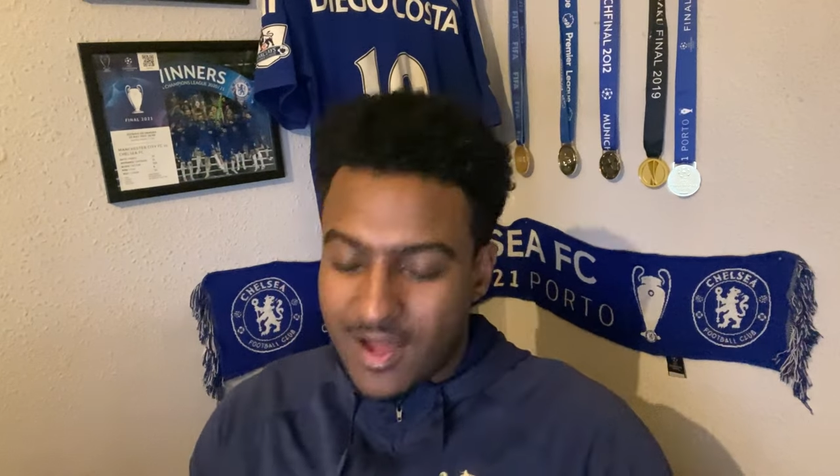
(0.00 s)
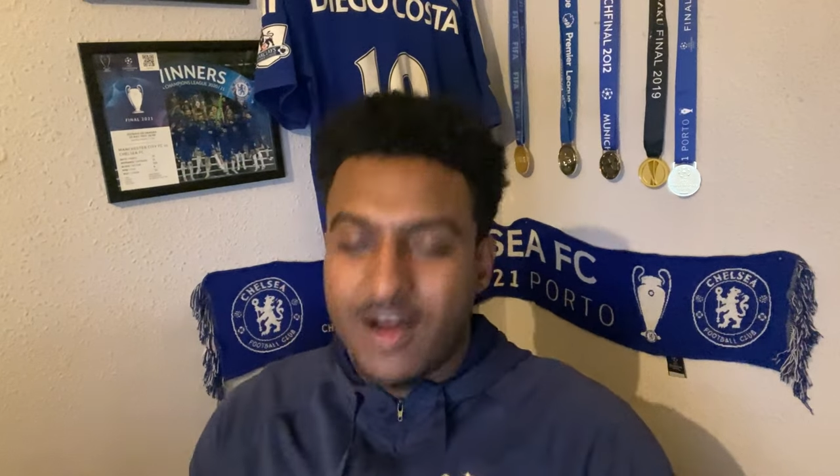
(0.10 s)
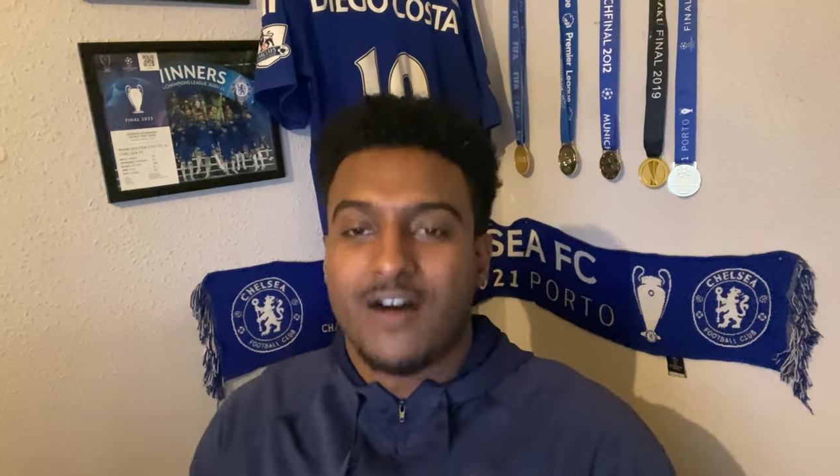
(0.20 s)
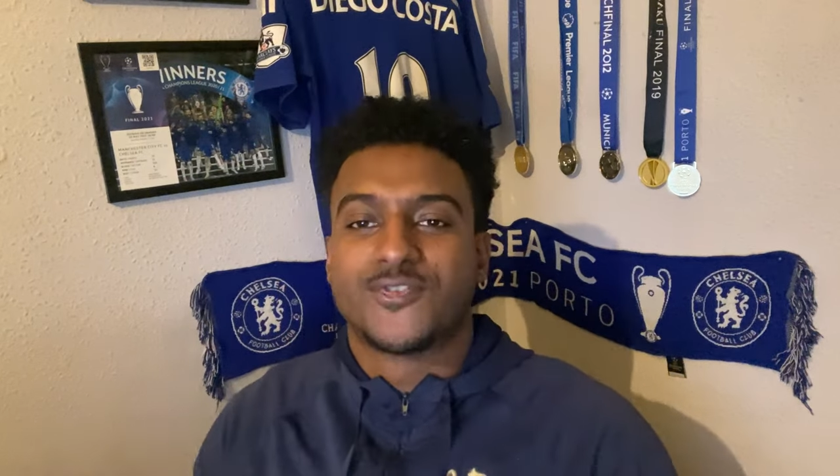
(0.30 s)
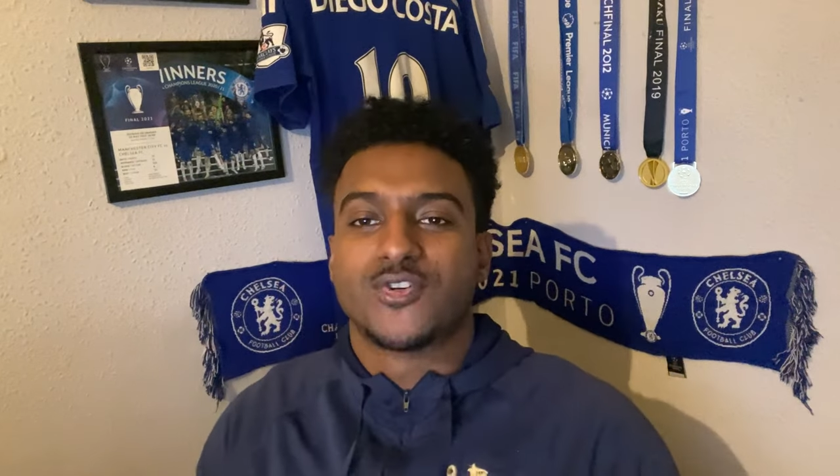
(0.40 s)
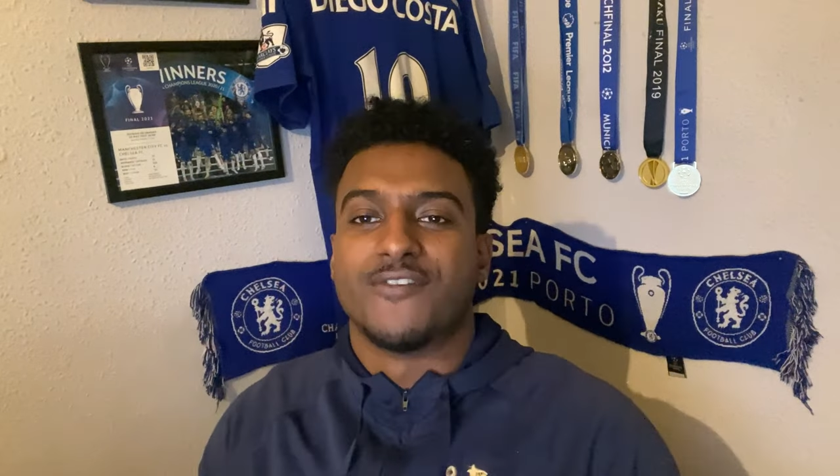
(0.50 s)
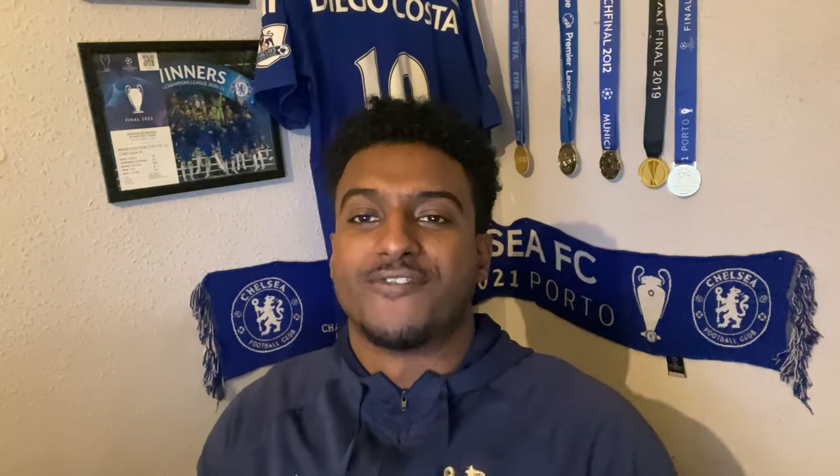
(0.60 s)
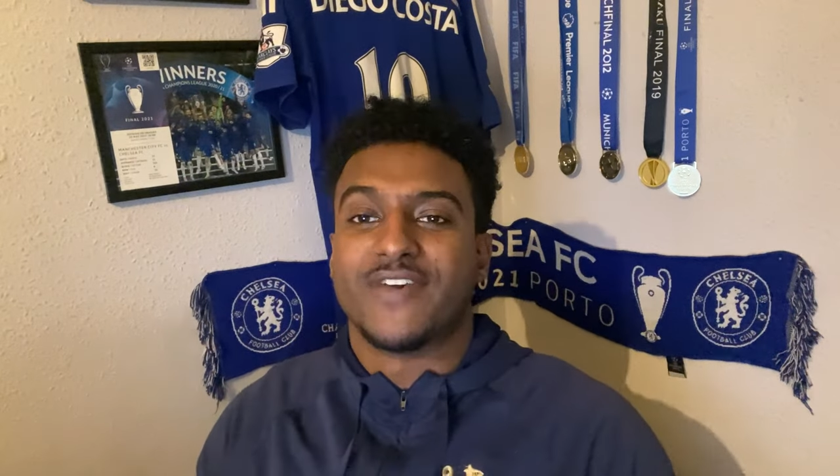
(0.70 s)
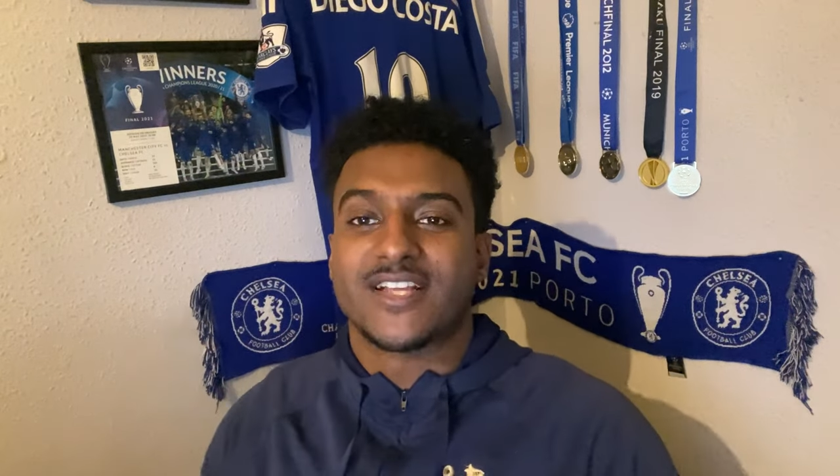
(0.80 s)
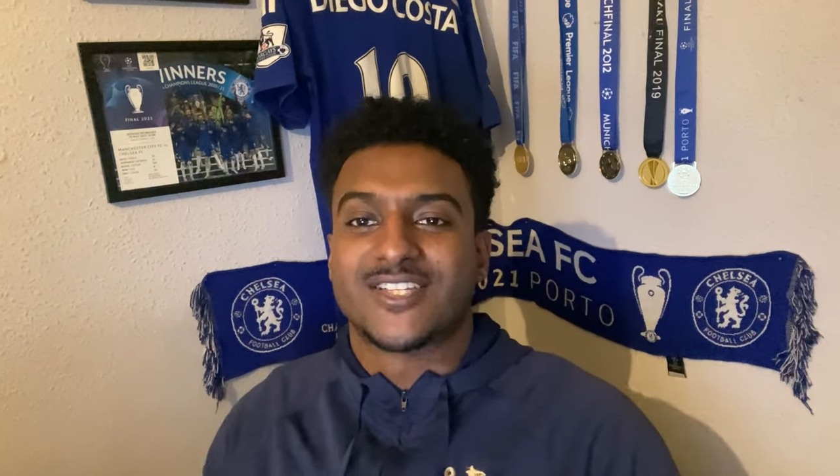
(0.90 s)
After a
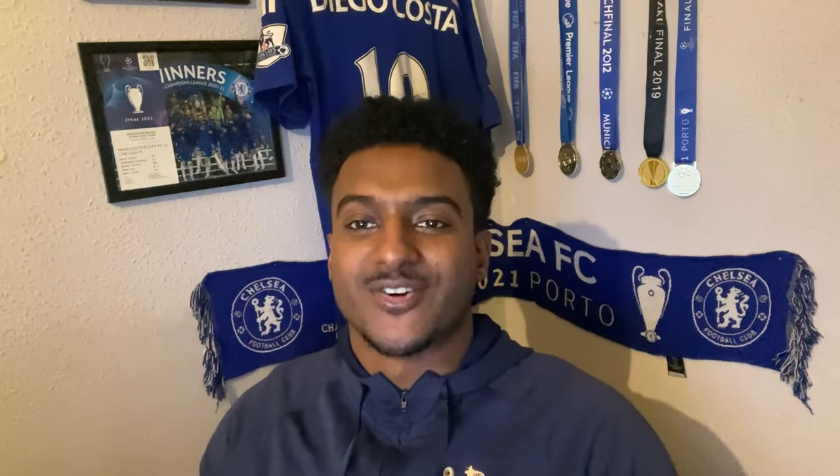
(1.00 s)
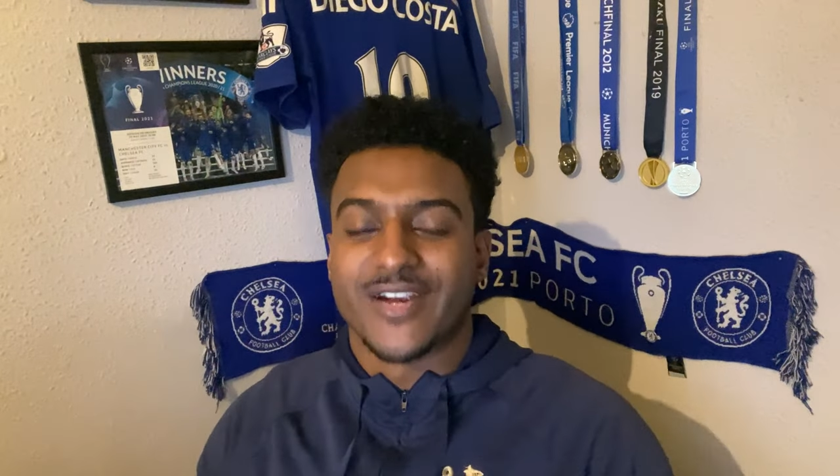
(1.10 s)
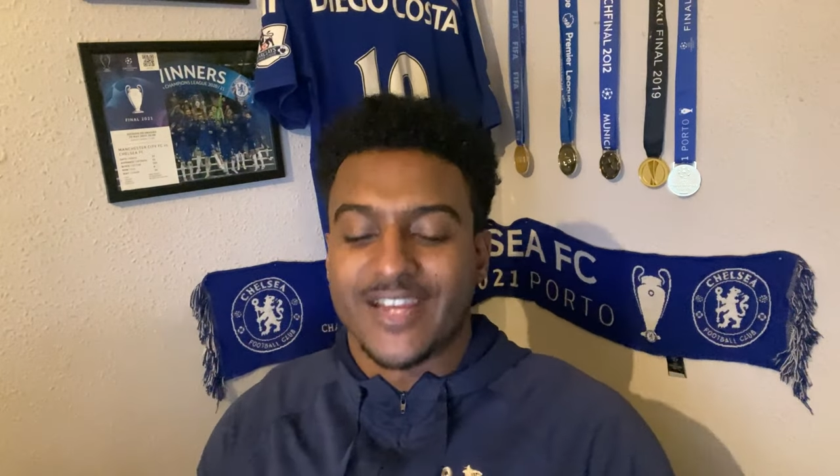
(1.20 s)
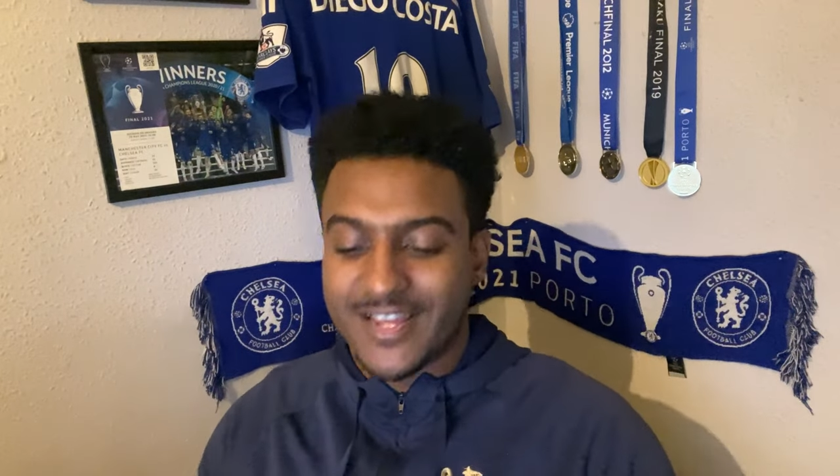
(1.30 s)
victory,